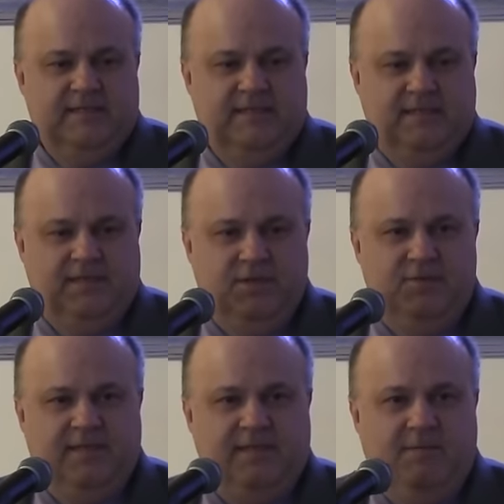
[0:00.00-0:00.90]
to, to,
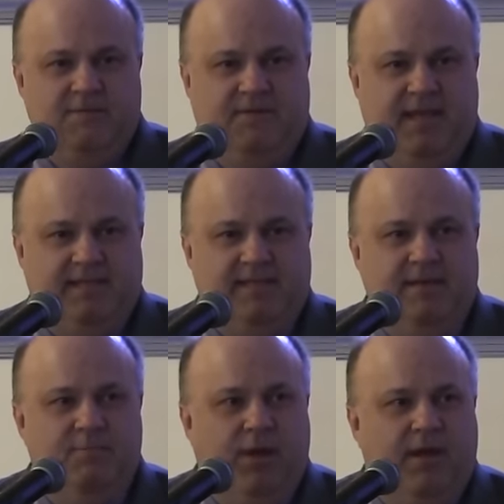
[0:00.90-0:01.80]
do these types of
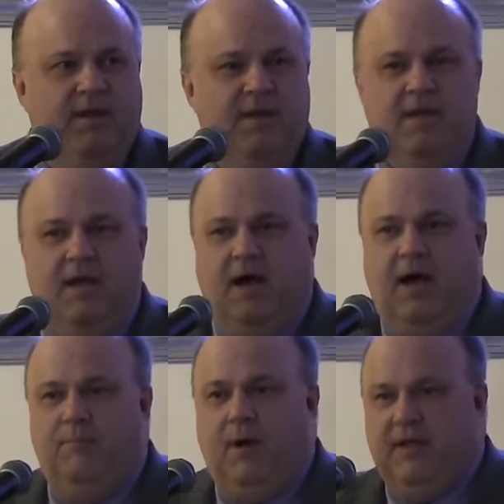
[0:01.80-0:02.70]
testing, but
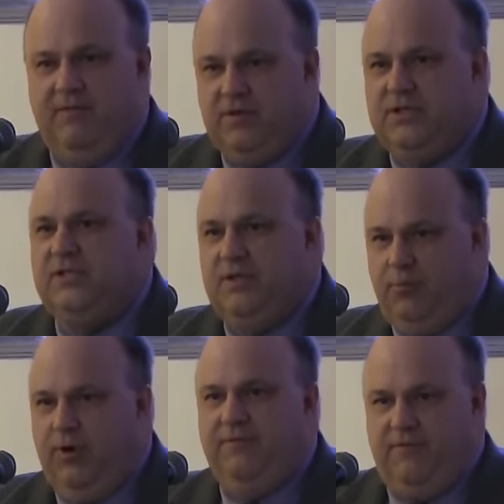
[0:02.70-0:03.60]
um, I'll give you just the
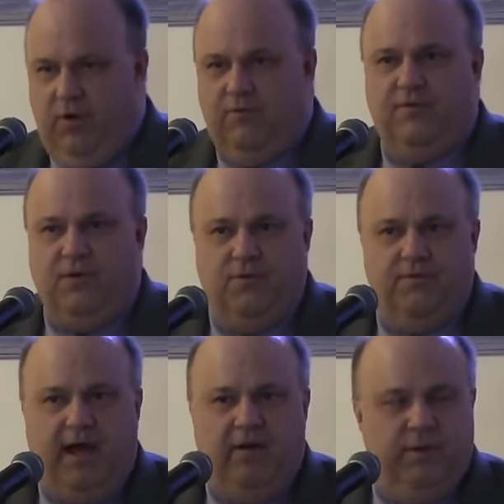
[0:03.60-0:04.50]
brief overview
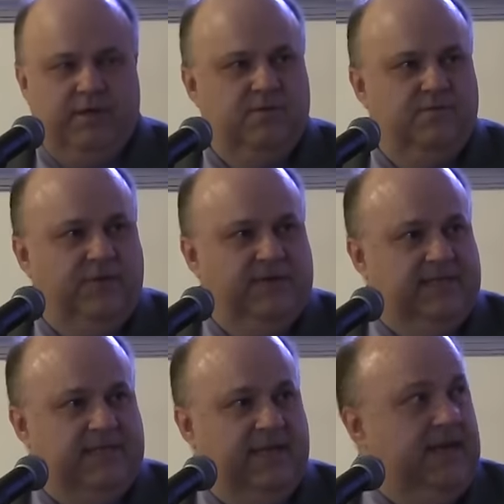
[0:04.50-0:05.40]
of how we do
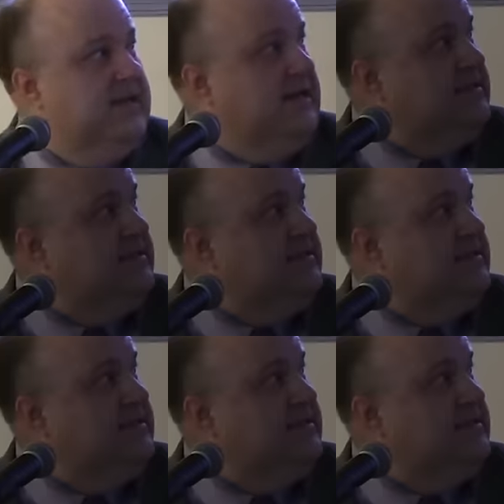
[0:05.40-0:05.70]
forensic DNA